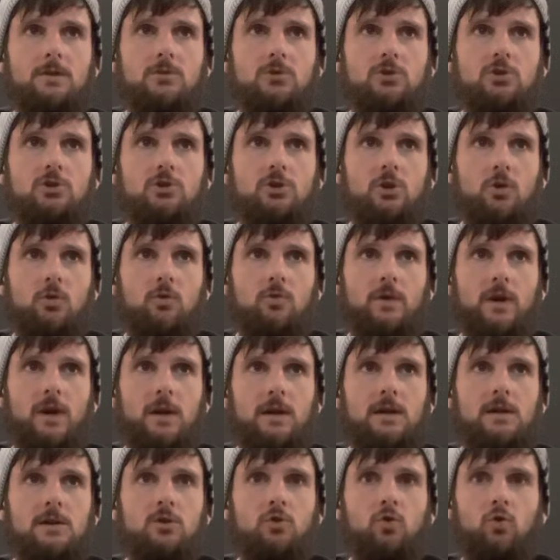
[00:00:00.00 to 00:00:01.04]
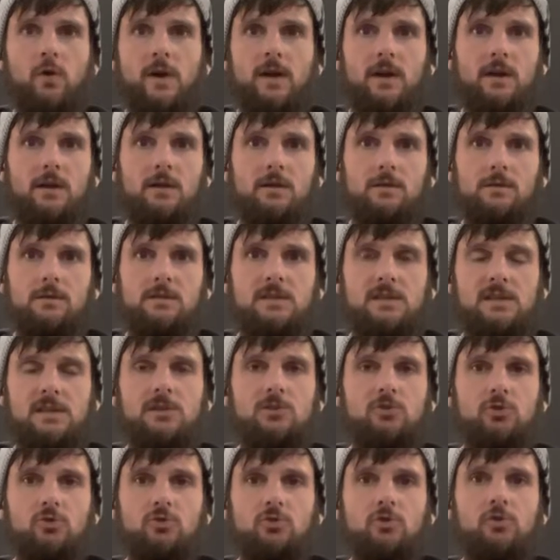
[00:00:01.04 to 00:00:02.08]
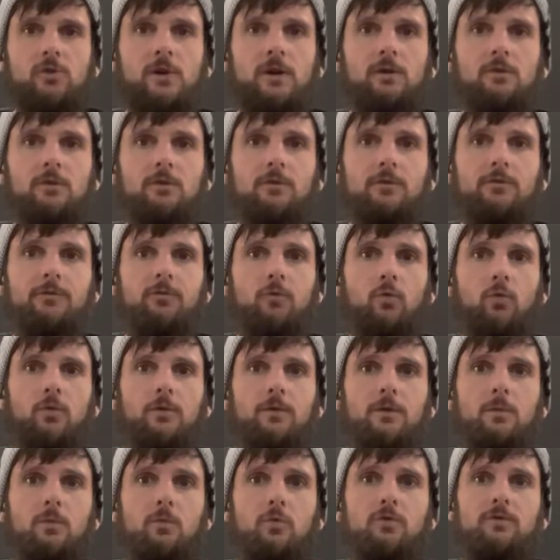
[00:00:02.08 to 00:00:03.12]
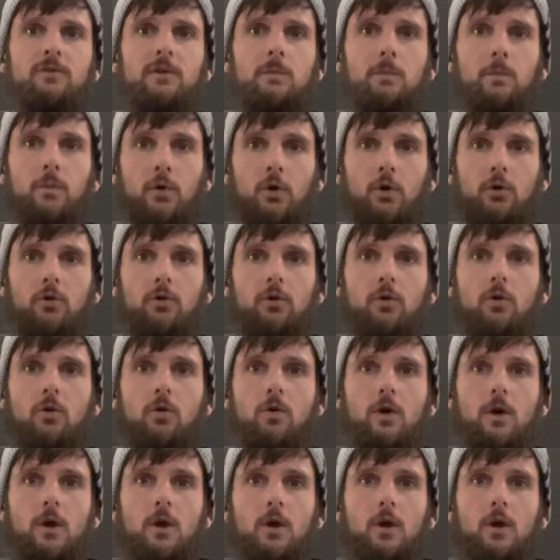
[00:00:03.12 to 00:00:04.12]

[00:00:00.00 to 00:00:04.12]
showed a quick teaser trailer for the movie Pearl,